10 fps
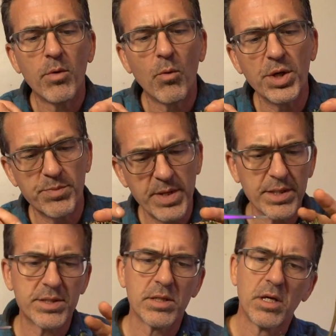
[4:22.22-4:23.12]
which
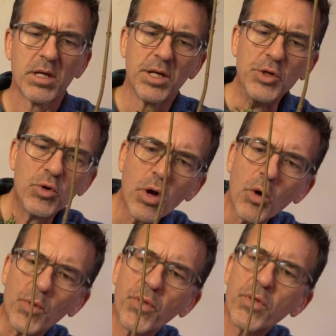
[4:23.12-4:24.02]
means new
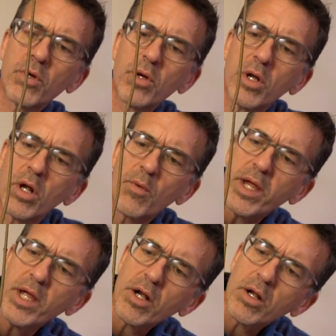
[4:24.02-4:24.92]
growth.
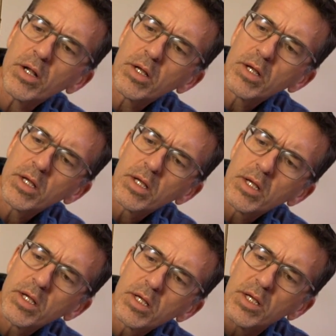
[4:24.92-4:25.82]
Right here.
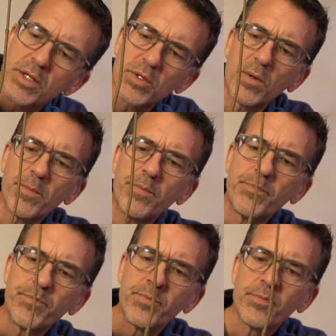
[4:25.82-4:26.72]
So
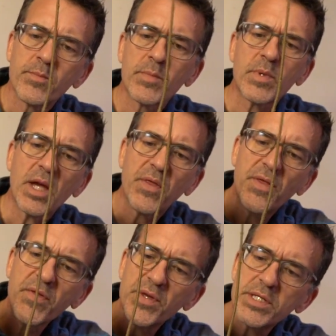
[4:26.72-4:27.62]
I
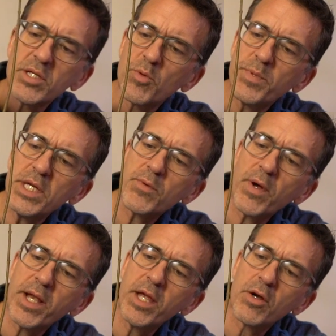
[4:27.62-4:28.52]
think this little piece
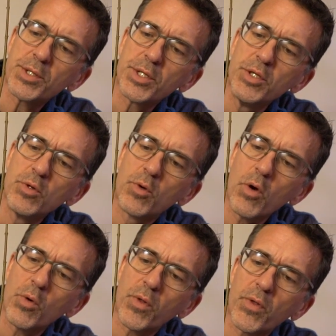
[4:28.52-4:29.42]
right here is new
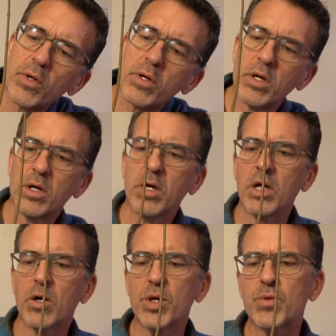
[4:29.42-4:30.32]
growth,
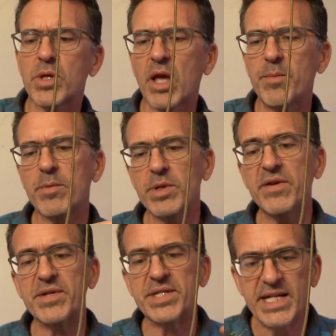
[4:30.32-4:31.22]
which would let me to
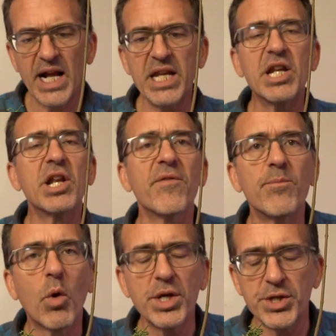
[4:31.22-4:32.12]
believe it's getting enough
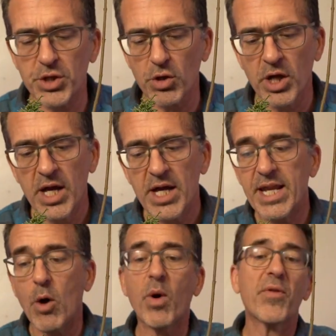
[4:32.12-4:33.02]
moisture.
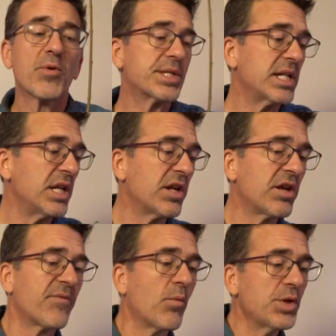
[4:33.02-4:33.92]
Now, whether it's getting
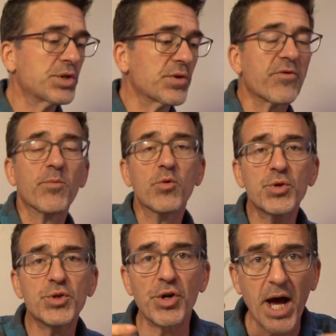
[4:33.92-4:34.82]
enough moisture from
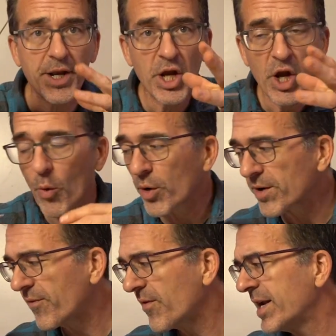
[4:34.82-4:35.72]
roots or not, we're
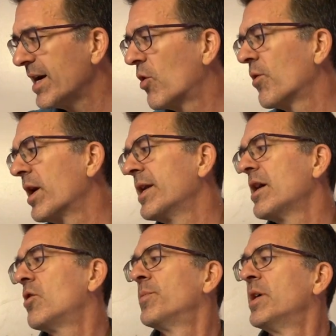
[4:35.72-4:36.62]
going to find out right
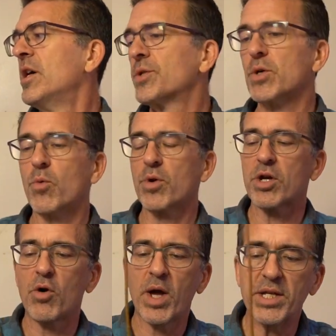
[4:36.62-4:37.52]
now. So we're going to
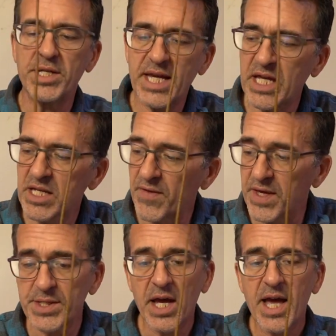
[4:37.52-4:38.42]
go ahead and dig into
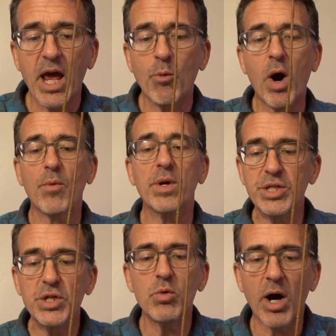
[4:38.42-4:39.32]
these. And while we
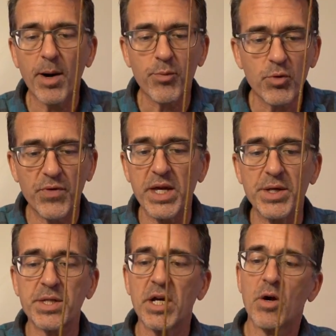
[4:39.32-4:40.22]
do uproot
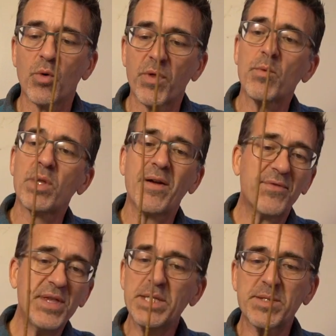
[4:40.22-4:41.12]
these, well, then we'll
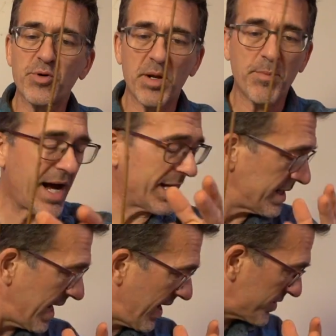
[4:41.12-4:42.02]
have these to put in pots,
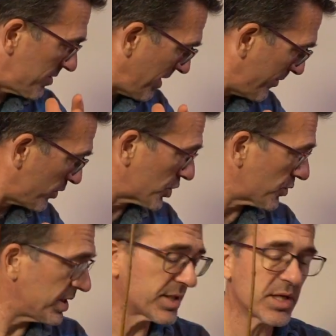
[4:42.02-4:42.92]
and I have some maple
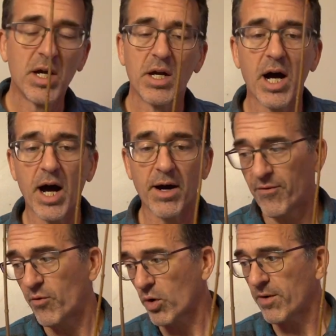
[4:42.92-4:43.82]
trees
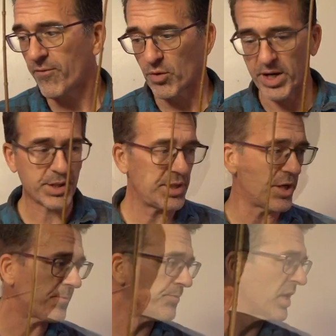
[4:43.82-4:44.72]
for next year.